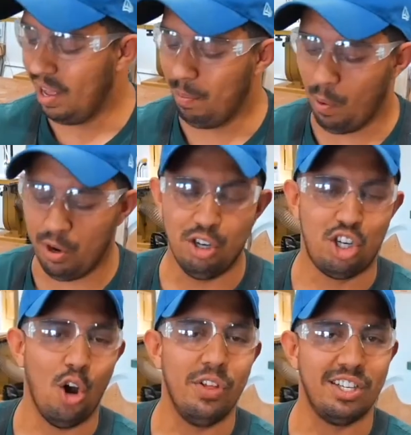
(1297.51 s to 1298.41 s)
But when you
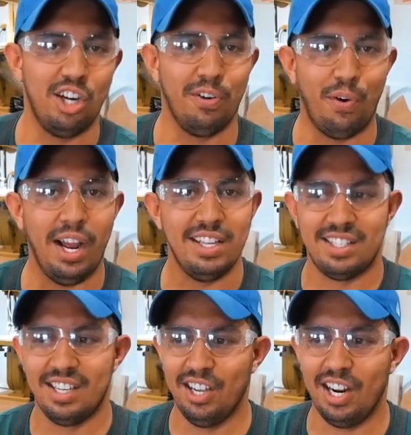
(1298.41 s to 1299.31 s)
show this to your
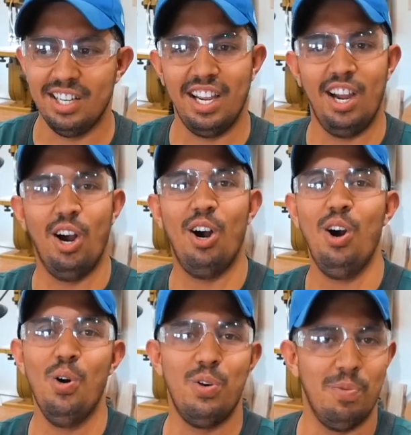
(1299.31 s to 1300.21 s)
friends, they're gonna say,
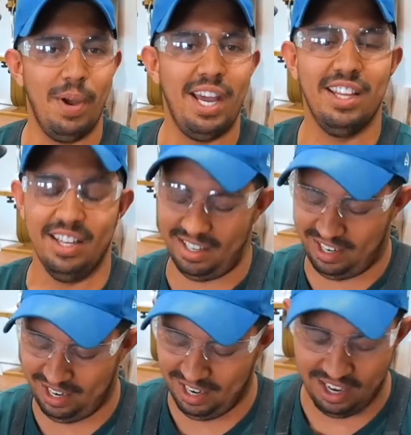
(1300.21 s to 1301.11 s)
oh, you made
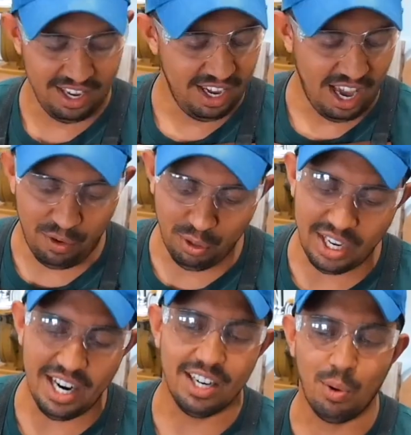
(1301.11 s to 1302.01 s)
this. If you
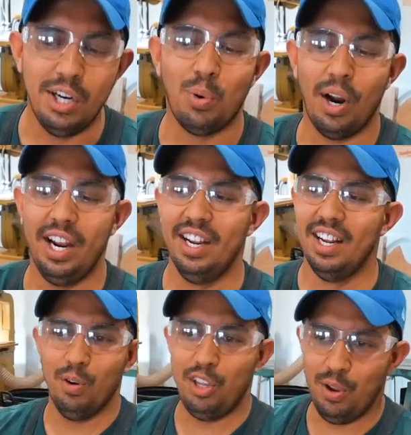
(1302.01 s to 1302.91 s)
sand at 320,
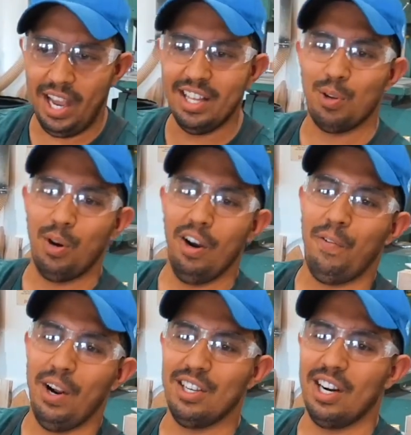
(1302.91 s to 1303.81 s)
when you hand this to one of your
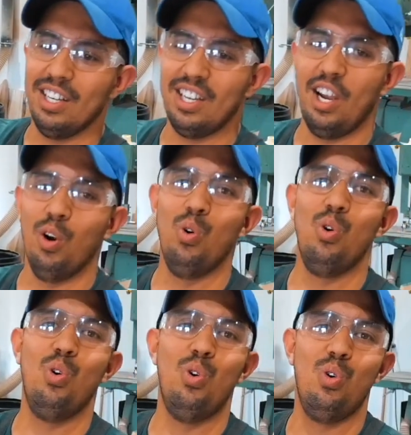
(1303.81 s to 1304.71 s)
friends, they're gonna say,
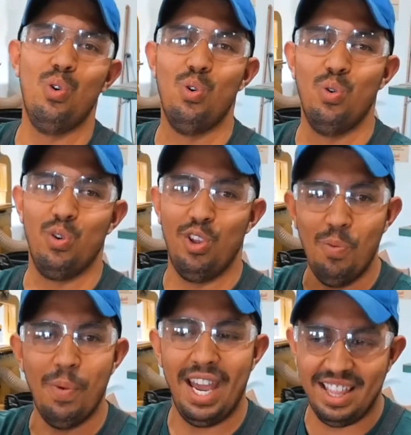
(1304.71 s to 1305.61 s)
ooh, you
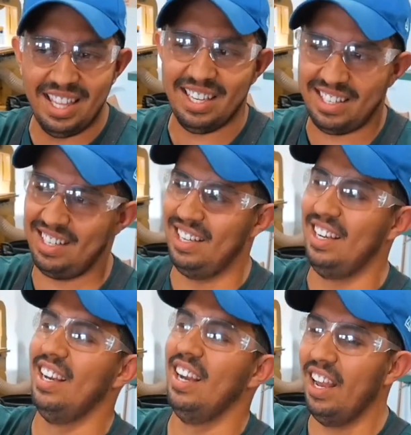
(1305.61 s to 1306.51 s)
made this?
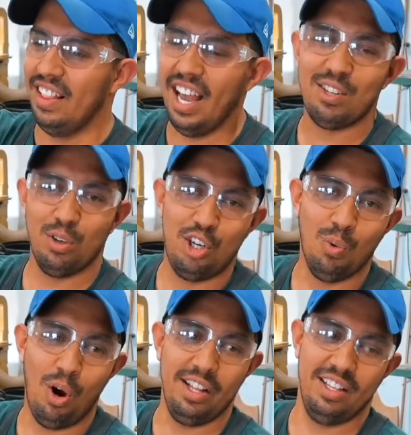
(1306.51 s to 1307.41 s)
And that's what you
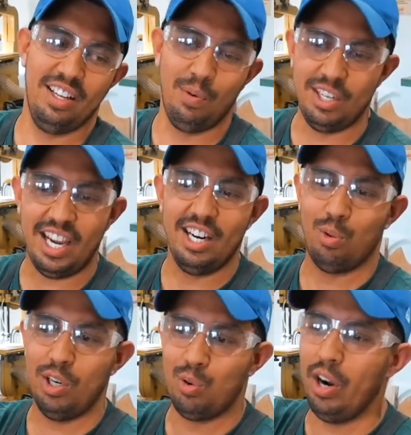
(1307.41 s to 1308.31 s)
want. And we sand at
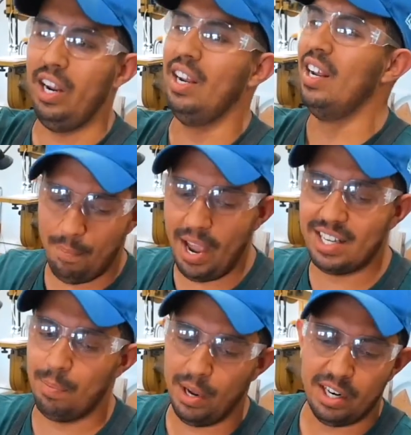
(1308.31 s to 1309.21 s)
320, makes
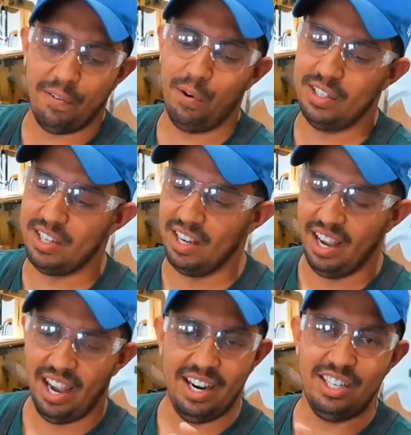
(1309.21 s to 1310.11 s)
a big difference.
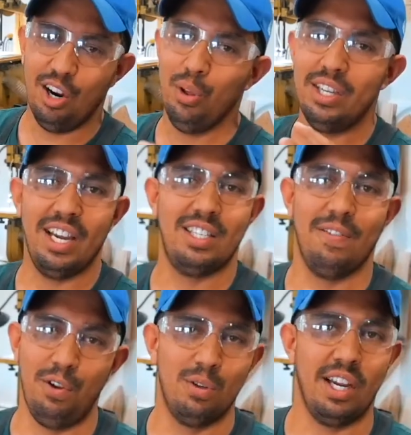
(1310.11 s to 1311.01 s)
And it only takes a
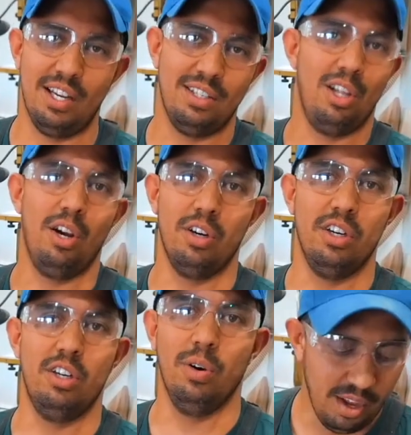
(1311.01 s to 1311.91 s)
few seconds longer to
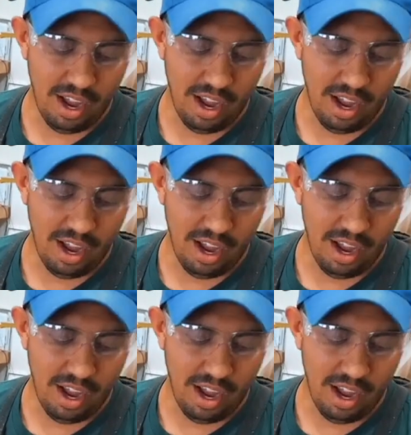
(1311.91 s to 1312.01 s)
do it.